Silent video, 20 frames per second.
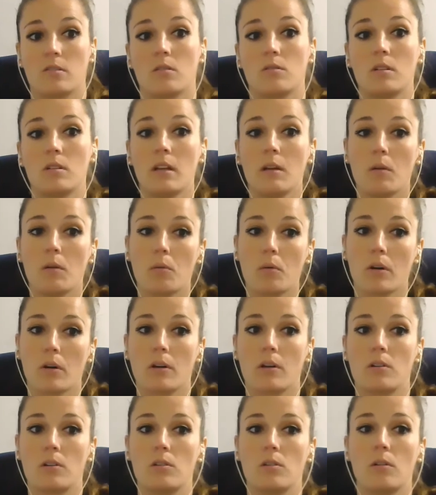So today what we're
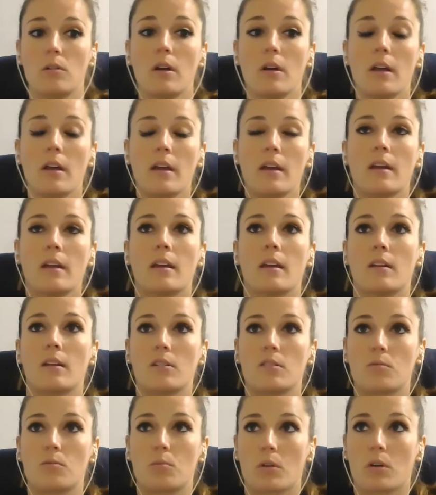going to do
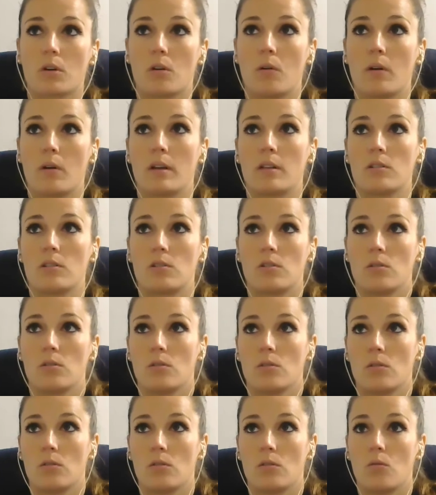is we're going
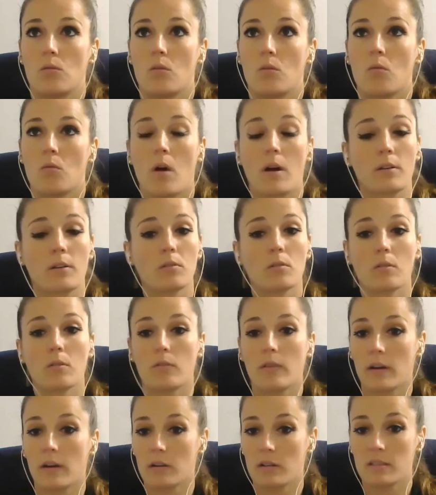to walk through a
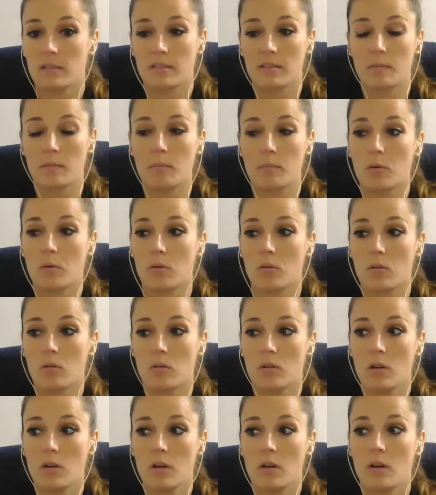very
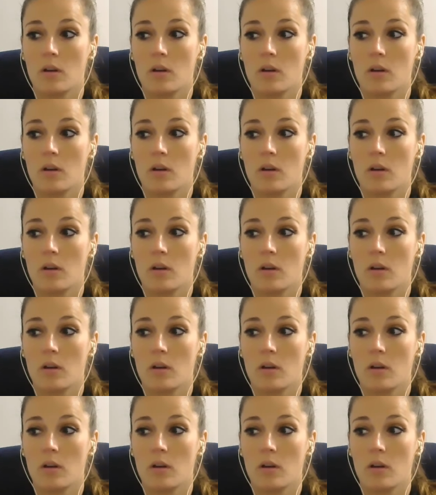simple